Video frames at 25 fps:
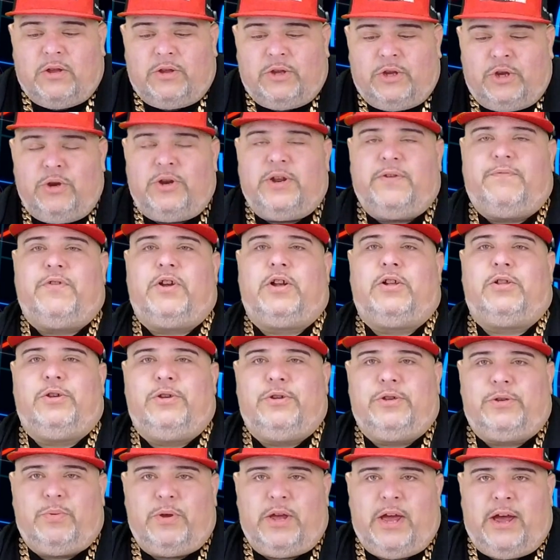2 different
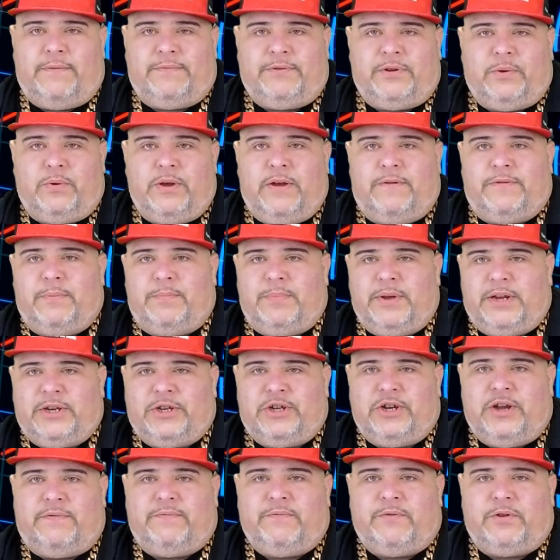glues we have. So we have the Big
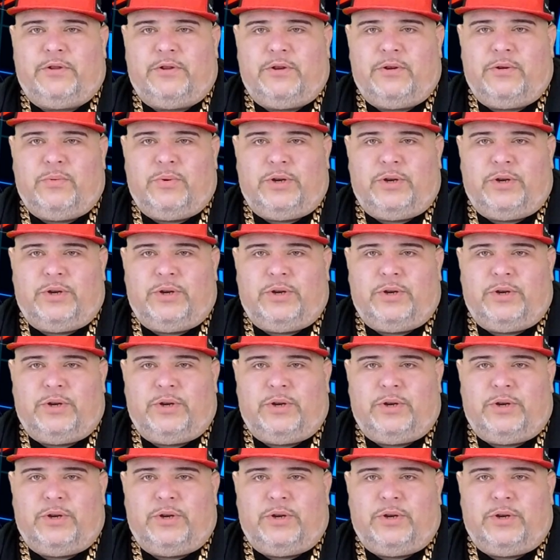Jeff glue,